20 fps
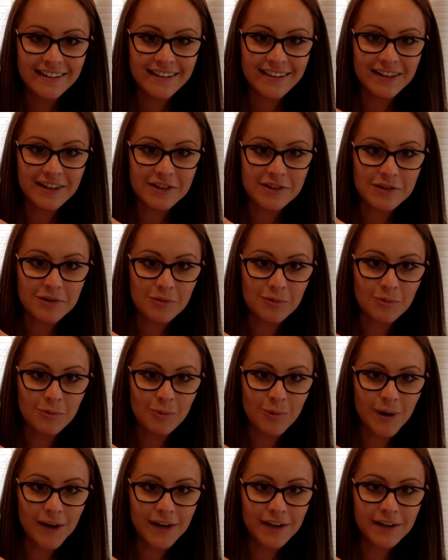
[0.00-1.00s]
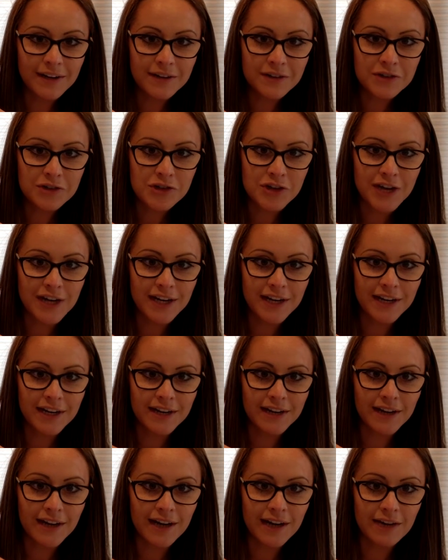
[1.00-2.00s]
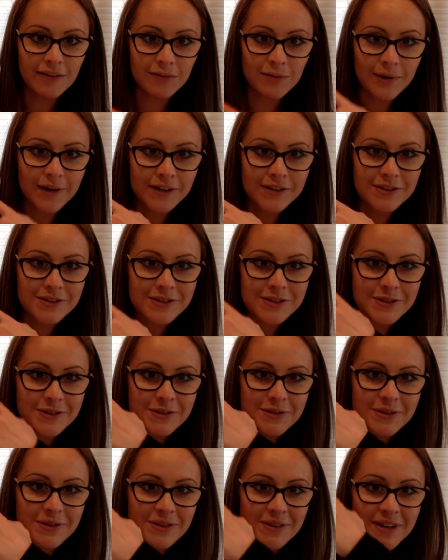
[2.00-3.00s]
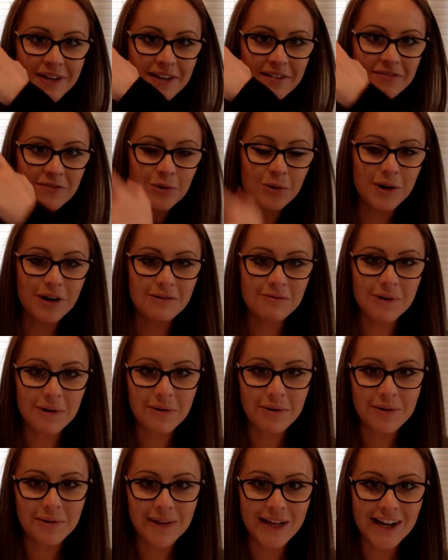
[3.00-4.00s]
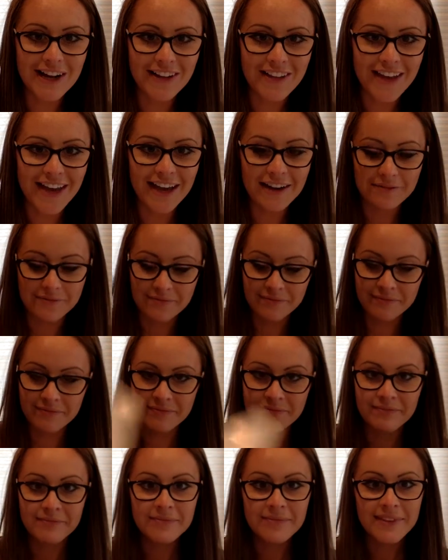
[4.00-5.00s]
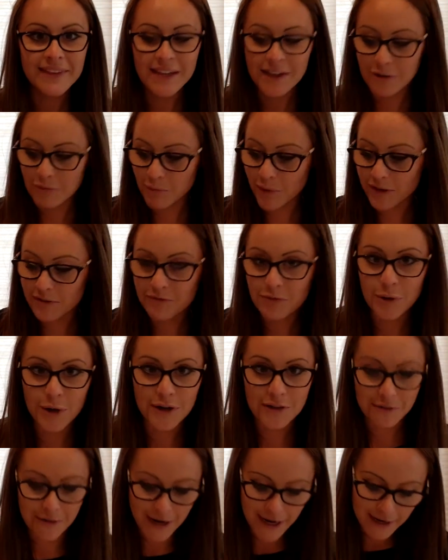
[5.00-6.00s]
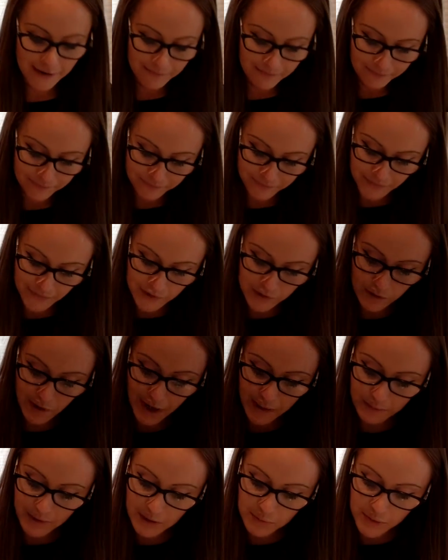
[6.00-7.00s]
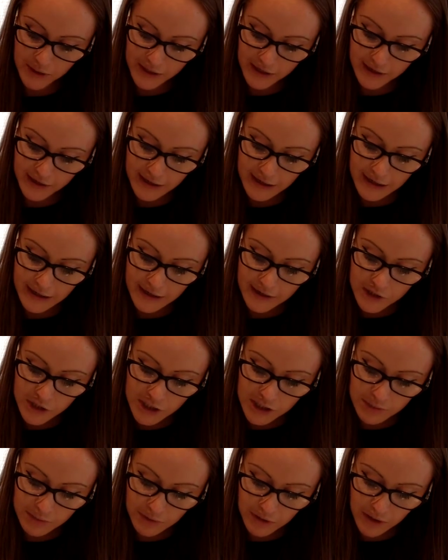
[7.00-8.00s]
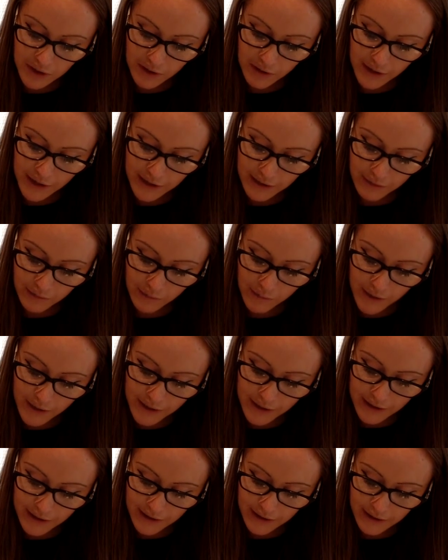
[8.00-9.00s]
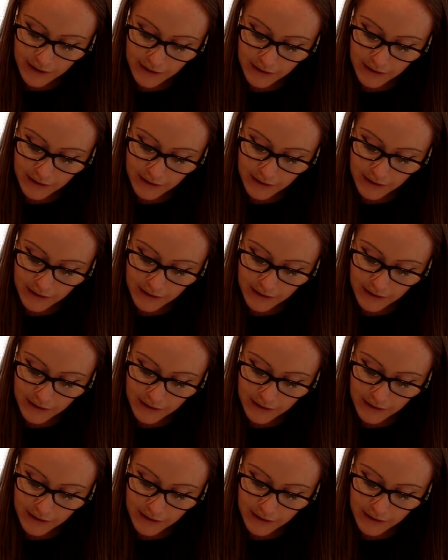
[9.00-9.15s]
There's 1 shaded out of 1, 2, 3, 4. What would we call that? 1/4, right? So I'm going to put just below it 1/4.